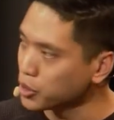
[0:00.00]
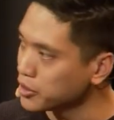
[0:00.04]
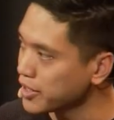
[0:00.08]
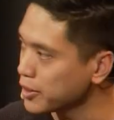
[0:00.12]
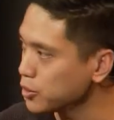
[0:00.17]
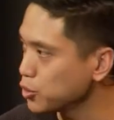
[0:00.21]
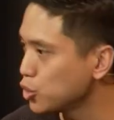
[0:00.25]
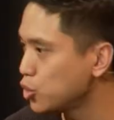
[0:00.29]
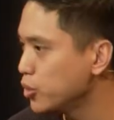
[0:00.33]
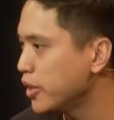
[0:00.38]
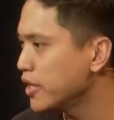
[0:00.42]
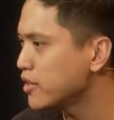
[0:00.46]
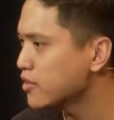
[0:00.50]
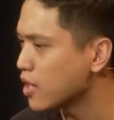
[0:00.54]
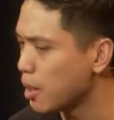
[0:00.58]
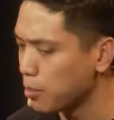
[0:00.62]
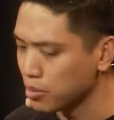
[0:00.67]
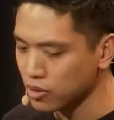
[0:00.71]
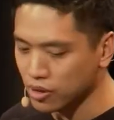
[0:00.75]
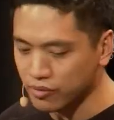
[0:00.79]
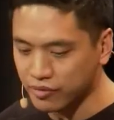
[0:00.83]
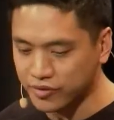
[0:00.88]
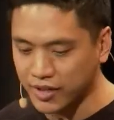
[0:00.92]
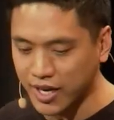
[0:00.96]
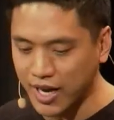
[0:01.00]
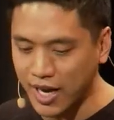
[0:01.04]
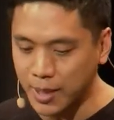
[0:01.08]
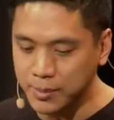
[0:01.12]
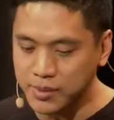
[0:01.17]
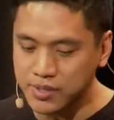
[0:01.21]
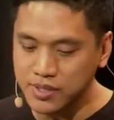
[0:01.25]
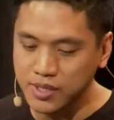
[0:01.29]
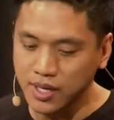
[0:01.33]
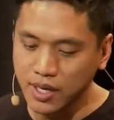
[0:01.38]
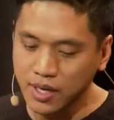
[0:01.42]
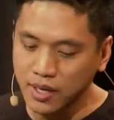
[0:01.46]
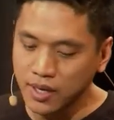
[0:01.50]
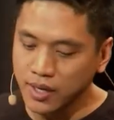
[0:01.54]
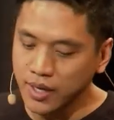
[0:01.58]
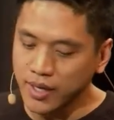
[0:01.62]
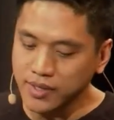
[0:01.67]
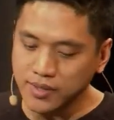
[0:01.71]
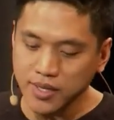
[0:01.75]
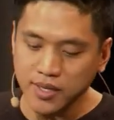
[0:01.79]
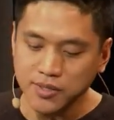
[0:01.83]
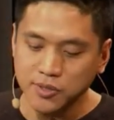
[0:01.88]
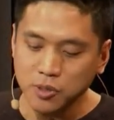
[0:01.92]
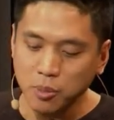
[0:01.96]
you do it a couple of times.
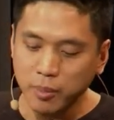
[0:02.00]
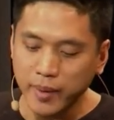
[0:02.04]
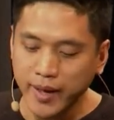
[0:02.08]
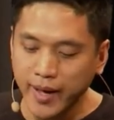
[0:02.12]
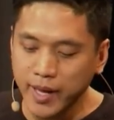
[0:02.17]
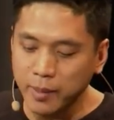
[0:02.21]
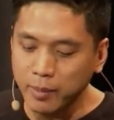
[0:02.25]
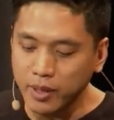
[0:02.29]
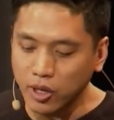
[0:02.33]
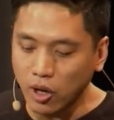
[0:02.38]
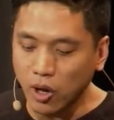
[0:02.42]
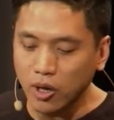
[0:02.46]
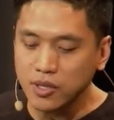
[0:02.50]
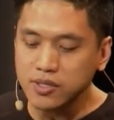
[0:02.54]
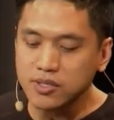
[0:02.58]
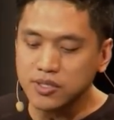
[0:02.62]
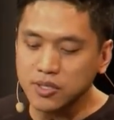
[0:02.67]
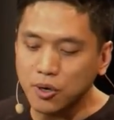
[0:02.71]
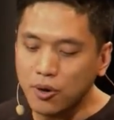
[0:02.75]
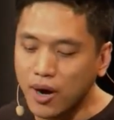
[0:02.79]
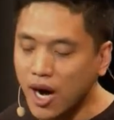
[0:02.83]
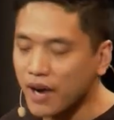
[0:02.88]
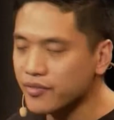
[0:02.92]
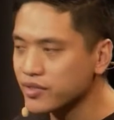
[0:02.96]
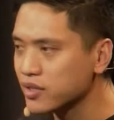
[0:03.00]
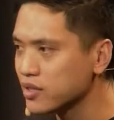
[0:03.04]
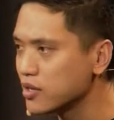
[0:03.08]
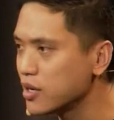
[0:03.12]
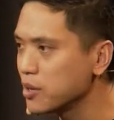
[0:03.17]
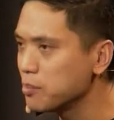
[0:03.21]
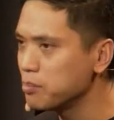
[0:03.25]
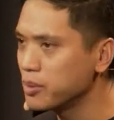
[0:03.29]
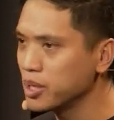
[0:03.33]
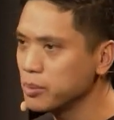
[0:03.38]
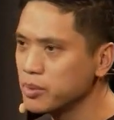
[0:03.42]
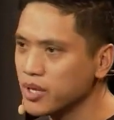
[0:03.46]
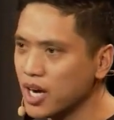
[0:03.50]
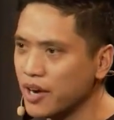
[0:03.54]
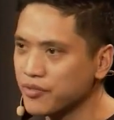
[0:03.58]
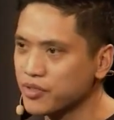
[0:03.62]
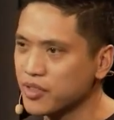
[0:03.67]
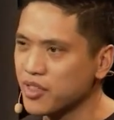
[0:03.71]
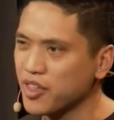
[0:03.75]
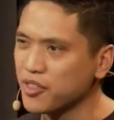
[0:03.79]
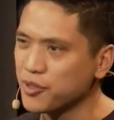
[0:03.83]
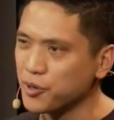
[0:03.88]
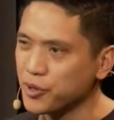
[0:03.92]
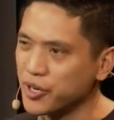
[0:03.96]
It's not so bad, but also maybe
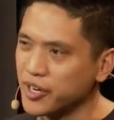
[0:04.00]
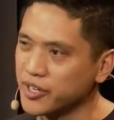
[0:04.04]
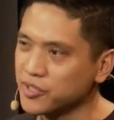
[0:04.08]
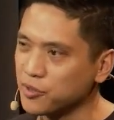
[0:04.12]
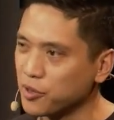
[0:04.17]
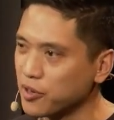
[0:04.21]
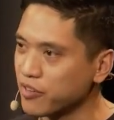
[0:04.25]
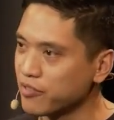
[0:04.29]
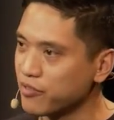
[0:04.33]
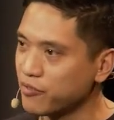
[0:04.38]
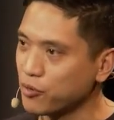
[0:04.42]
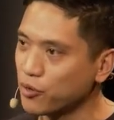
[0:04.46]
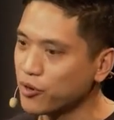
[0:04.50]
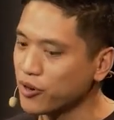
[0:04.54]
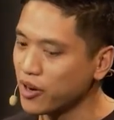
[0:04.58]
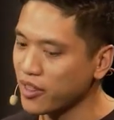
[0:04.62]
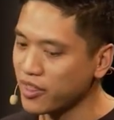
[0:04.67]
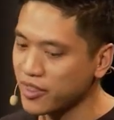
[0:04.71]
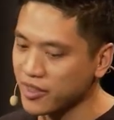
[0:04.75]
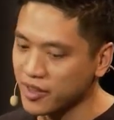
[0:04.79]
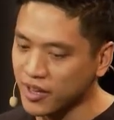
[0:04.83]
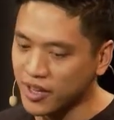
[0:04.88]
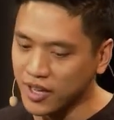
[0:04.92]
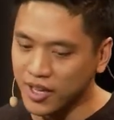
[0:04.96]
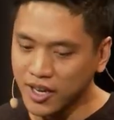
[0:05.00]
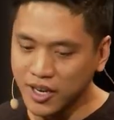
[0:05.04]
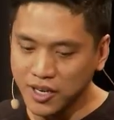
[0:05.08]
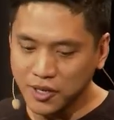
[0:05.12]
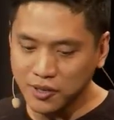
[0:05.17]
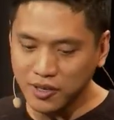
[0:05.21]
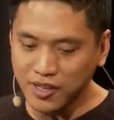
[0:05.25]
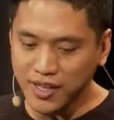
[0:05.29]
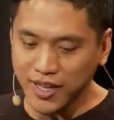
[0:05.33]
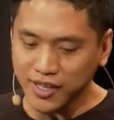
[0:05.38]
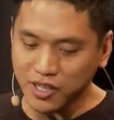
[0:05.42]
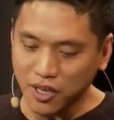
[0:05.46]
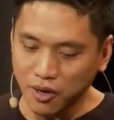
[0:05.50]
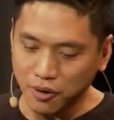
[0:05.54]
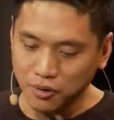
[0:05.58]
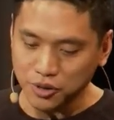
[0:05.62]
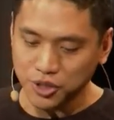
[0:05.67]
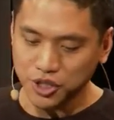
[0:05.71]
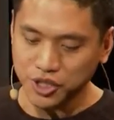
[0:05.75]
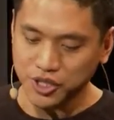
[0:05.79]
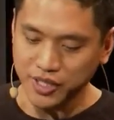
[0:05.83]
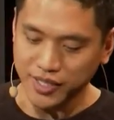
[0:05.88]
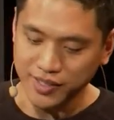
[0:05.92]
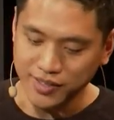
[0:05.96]
after the third or fourth, you're like, oh
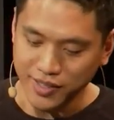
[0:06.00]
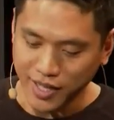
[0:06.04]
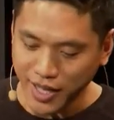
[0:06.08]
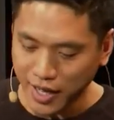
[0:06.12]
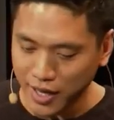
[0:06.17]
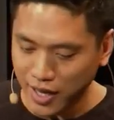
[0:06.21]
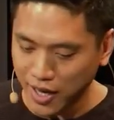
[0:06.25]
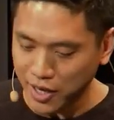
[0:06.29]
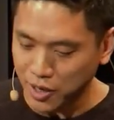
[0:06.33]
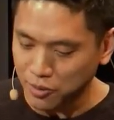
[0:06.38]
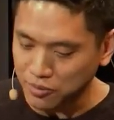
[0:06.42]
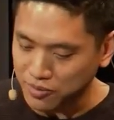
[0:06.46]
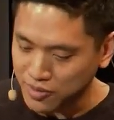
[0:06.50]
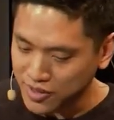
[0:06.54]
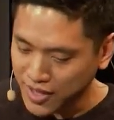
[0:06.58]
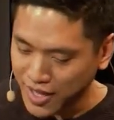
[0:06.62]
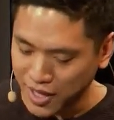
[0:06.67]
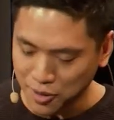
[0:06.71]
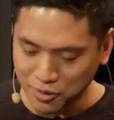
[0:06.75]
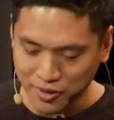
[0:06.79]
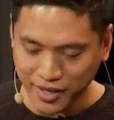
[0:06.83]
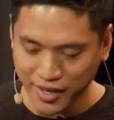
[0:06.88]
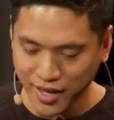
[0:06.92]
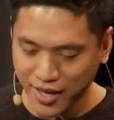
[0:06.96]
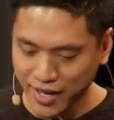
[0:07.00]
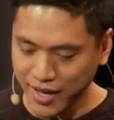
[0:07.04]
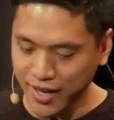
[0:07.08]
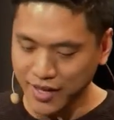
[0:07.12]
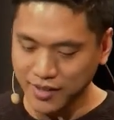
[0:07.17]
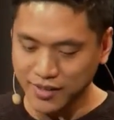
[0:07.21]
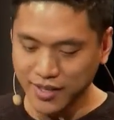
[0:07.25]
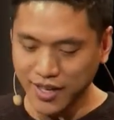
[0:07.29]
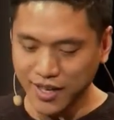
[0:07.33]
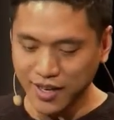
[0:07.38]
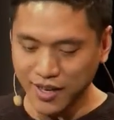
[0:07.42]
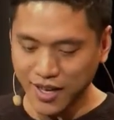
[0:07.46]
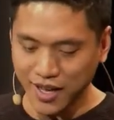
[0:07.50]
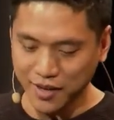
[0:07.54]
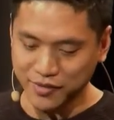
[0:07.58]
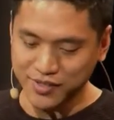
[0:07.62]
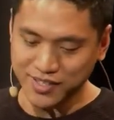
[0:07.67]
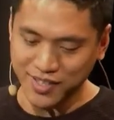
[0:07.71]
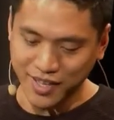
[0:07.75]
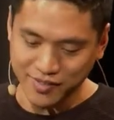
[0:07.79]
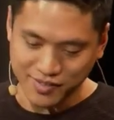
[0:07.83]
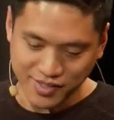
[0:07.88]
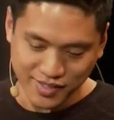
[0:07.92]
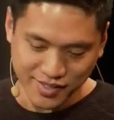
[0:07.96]
shit, I hate that.
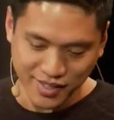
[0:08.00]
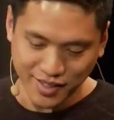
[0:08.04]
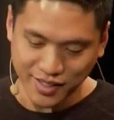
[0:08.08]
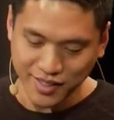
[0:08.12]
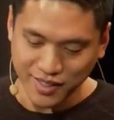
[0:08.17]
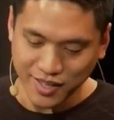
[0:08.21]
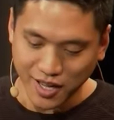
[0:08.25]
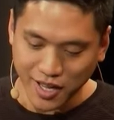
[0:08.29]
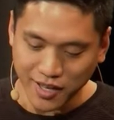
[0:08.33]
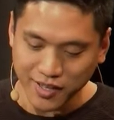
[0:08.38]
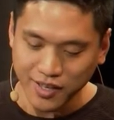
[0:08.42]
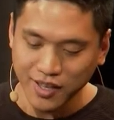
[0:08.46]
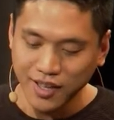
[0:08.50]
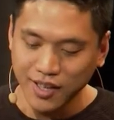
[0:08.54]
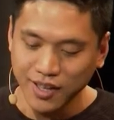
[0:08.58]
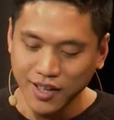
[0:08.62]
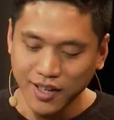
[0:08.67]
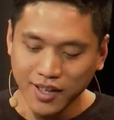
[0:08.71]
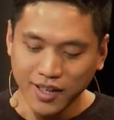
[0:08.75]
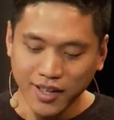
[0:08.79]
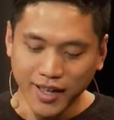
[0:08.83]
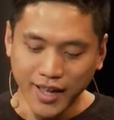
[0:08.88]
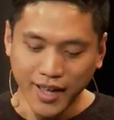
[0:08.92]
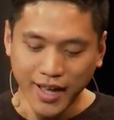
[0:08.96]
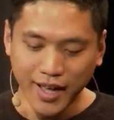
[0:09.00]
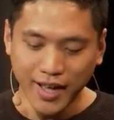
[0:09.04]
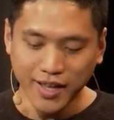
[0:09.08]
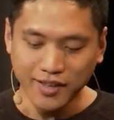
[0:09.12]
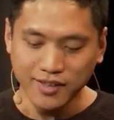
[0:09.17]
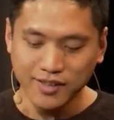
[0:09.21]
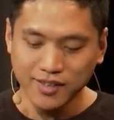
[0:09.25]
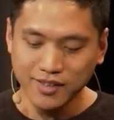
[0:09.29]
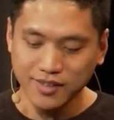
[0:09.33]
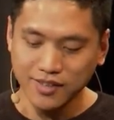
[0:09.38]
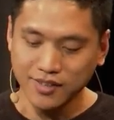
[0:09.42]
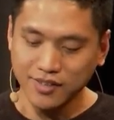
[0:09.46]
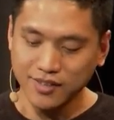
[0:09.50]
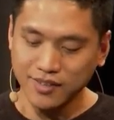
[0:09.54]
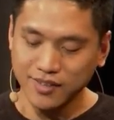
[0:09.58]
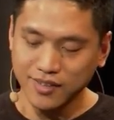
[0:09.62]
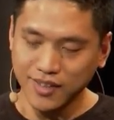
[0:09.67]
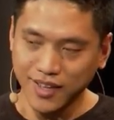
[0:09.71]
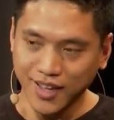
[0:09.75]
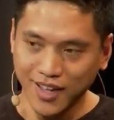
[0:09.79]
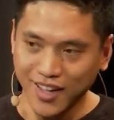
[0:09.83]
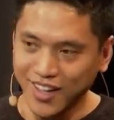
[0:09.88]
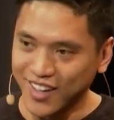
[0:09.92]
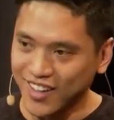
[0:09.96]
I've still none, and
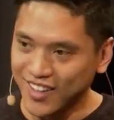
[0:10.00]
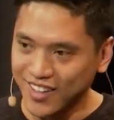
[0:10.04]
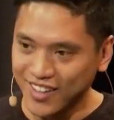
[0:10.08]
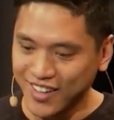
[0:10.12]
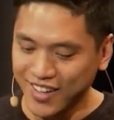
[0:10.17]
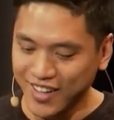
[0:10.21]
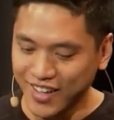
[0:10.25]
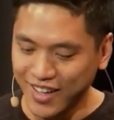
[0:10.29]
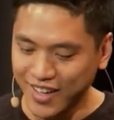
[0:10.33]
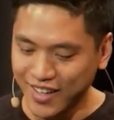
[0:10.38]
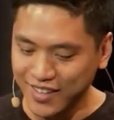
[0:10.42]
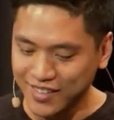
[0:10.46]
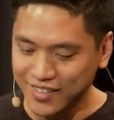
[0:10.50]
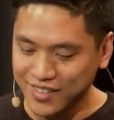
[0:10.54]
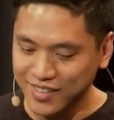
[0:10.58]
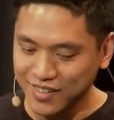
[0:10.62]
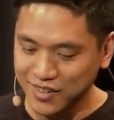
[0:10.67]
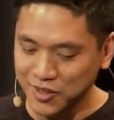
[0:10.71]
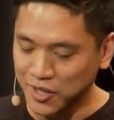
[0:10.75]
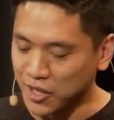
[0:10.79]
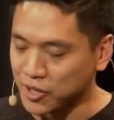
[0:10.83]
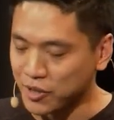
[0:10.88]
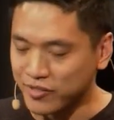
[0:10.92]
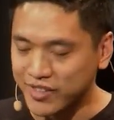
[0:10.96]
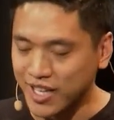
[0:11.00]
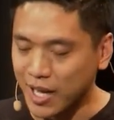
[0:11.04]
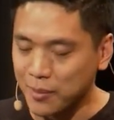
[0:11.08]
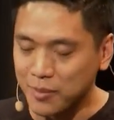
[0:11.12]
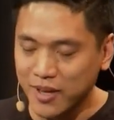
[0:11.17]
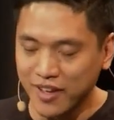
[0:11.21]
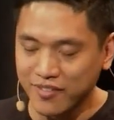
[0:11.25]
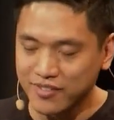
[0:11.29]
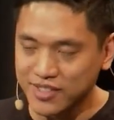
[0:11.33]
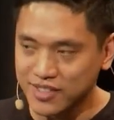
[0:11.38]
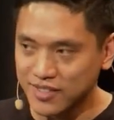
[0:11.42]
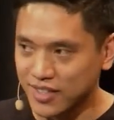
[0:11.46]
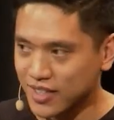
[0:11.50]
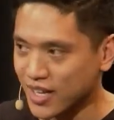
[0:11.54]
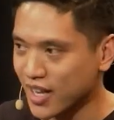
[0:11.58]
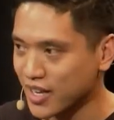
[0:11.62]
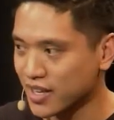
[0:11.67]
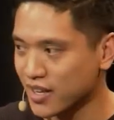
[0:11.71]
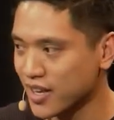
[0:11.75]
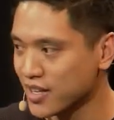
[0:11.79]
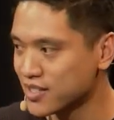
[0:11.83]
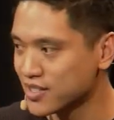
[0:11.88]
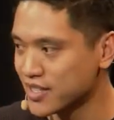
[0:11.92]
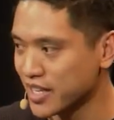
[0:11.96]
none of them
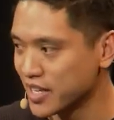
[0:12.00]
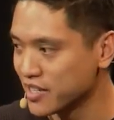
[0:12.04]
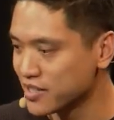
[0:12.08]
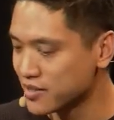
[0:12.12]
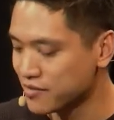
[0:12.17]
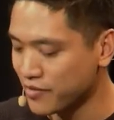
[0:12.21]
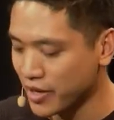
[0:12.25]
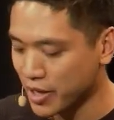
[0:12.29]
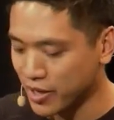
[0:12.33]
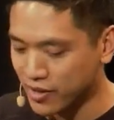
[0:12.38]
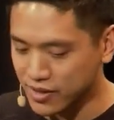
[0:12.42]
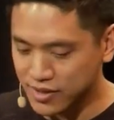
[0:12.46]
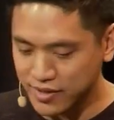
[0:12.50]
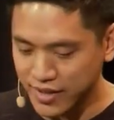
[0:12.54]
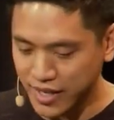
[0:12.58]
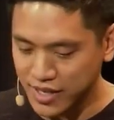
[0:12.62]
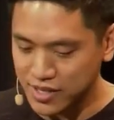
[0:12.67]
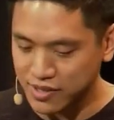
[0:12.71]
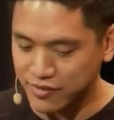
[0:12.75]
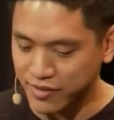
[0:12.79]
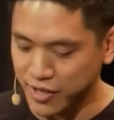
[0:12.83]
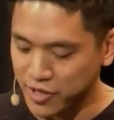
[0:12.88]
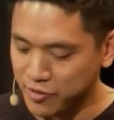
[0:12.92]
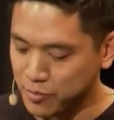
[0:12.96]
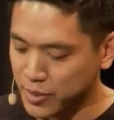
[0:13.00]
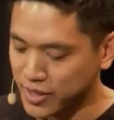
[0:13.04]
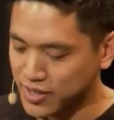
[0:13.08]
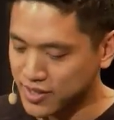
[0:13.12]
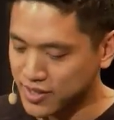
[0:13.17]
has satisfied all my